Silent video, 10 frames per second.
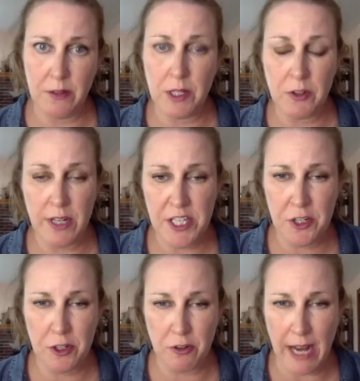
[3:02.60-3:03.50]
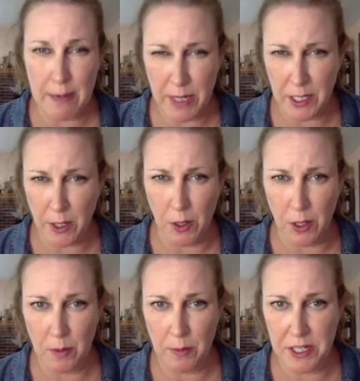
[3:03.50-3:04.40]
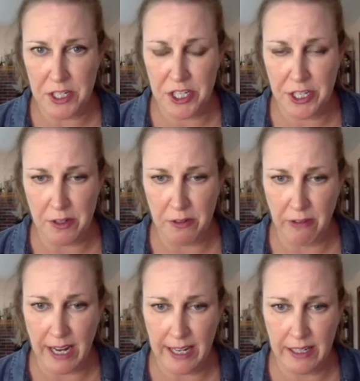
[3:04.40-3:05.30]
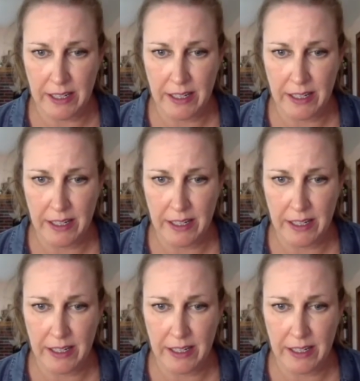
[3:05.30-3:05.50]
you increased your grab and go a whole bunch too, right?